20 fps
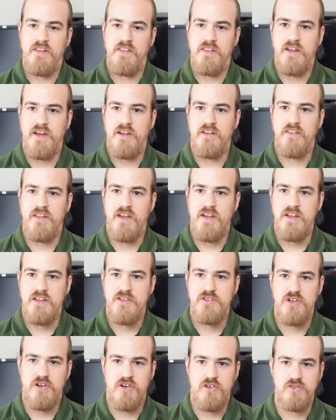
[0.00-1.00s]
that they
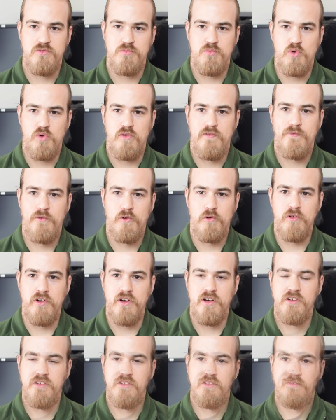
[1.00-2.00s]
charge more for
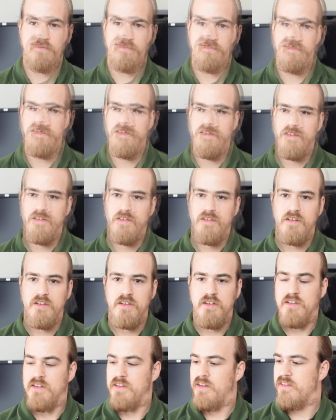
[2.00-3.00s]
it.
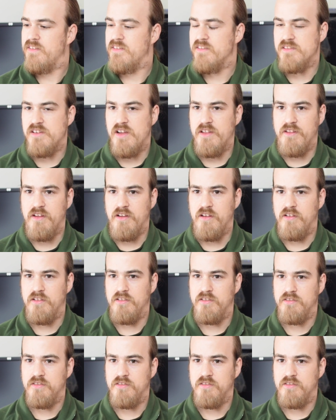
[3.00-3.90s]
This is another